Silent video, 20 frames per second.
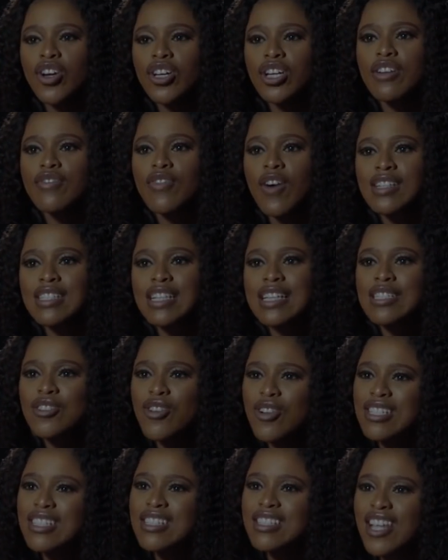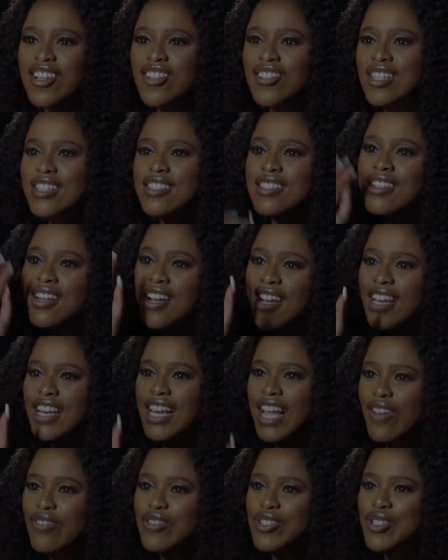You can't advance. Like, certain things are just
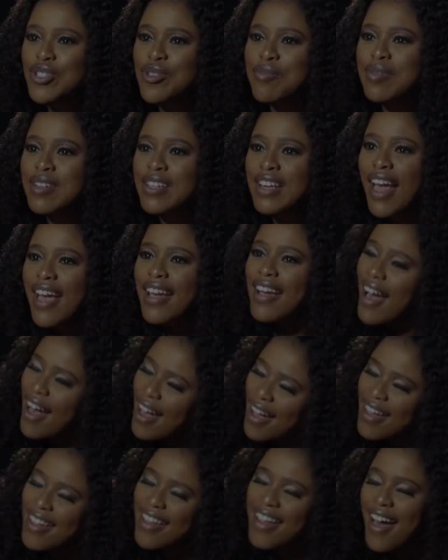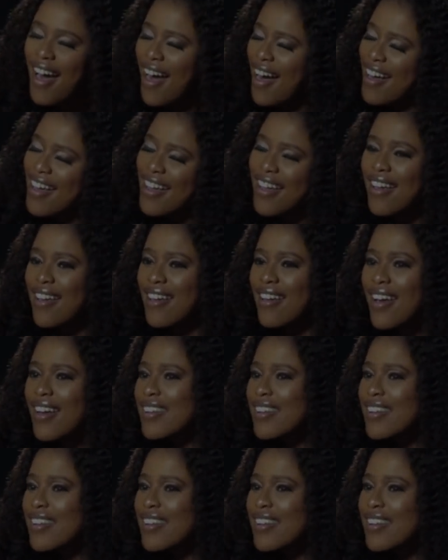left to be like, hi,